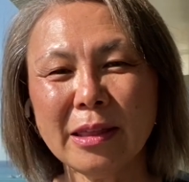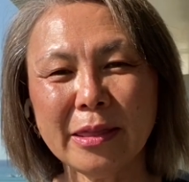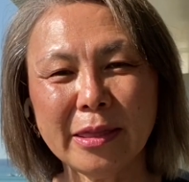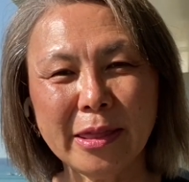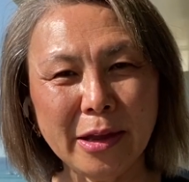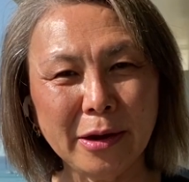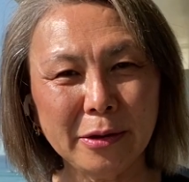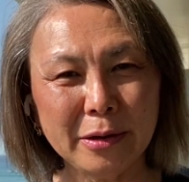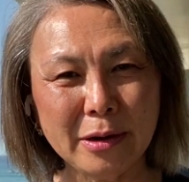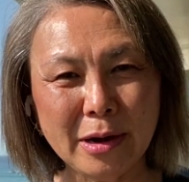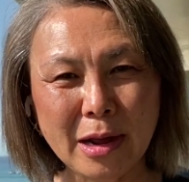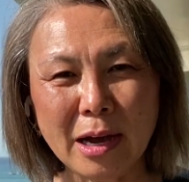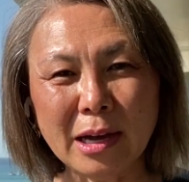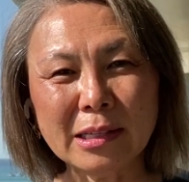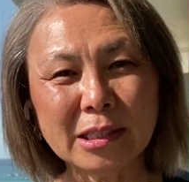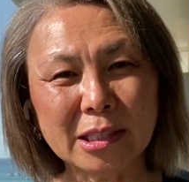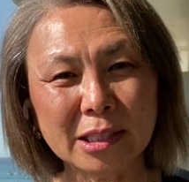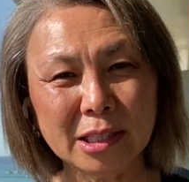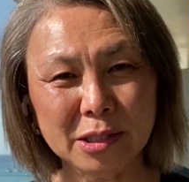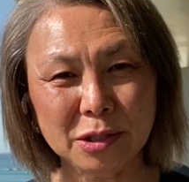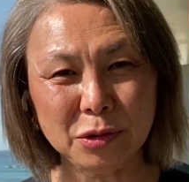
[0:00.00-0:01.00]
they are
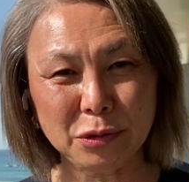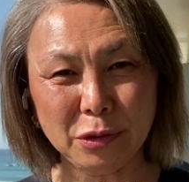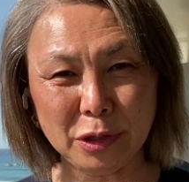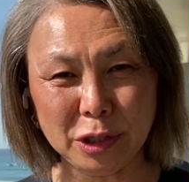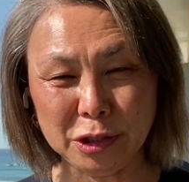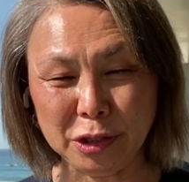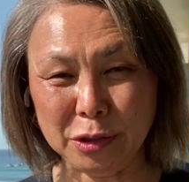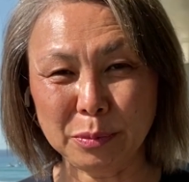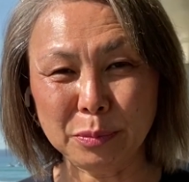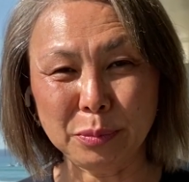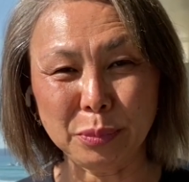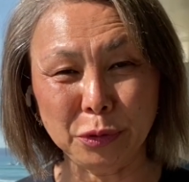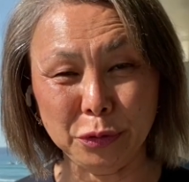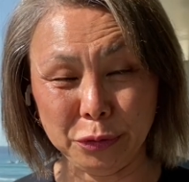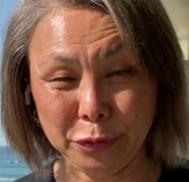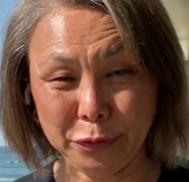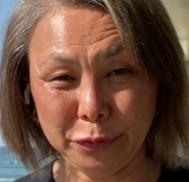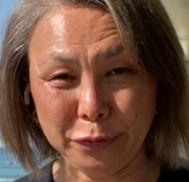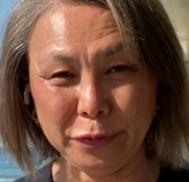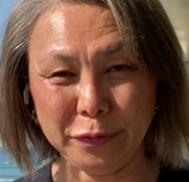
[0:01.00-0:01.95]
not destruction proof.